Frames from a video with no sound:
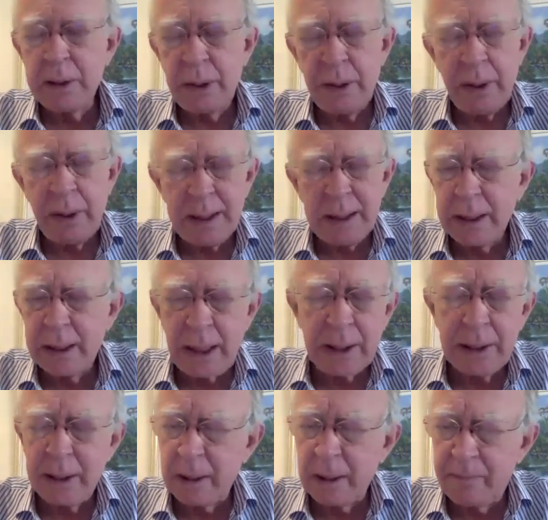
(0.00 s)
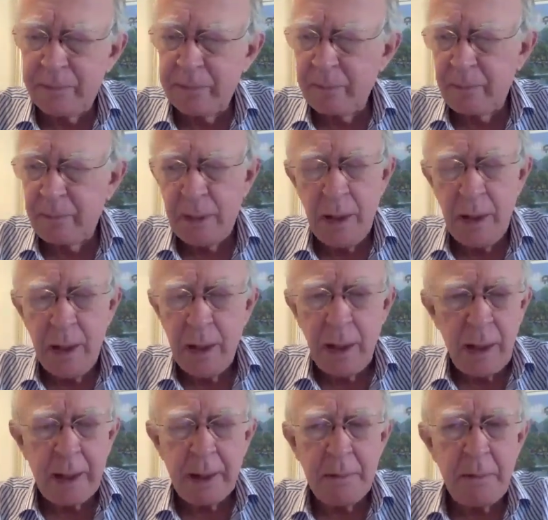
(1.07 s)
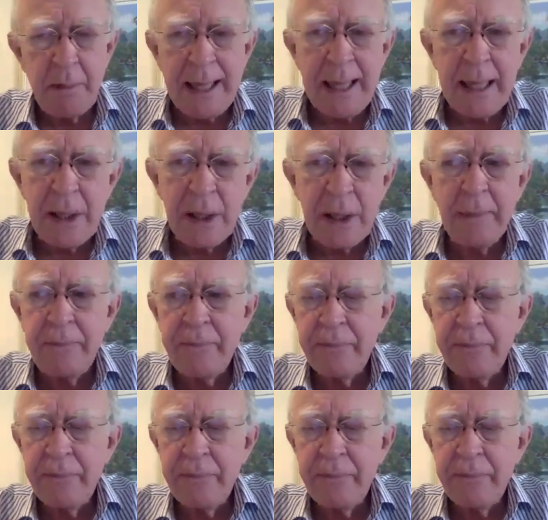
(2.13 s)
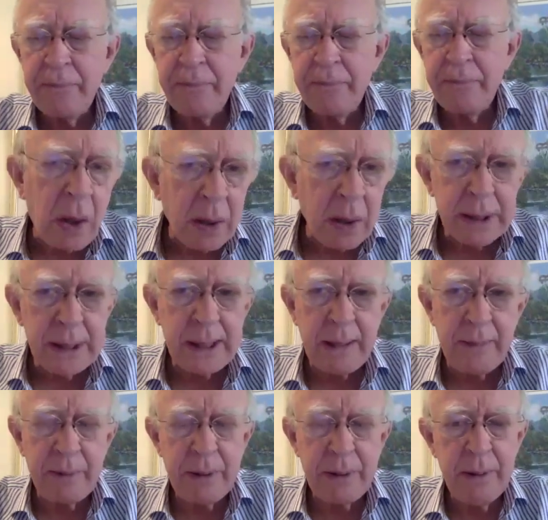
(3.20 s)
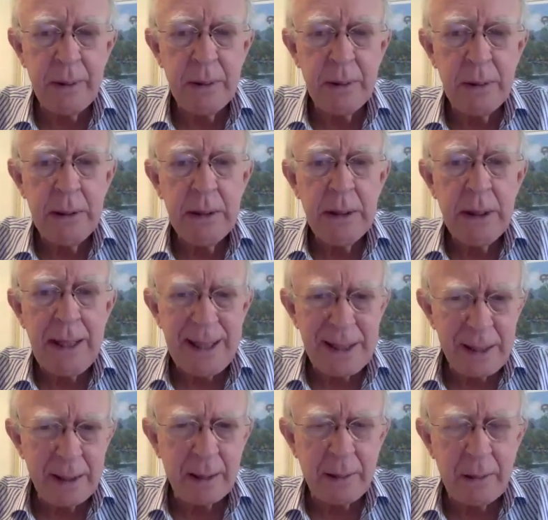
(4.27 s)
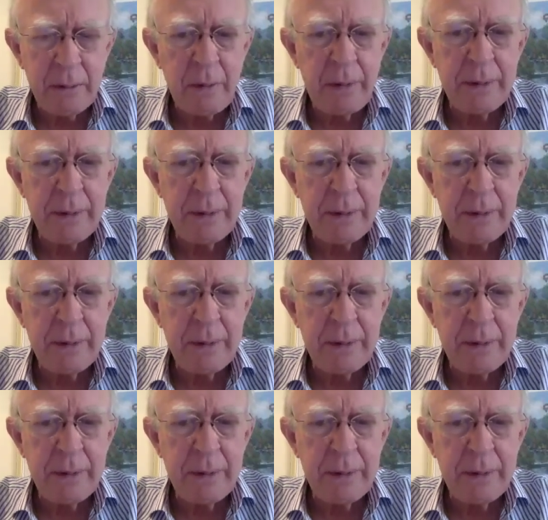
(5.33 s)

Trust is such an amazing concept, isn't it?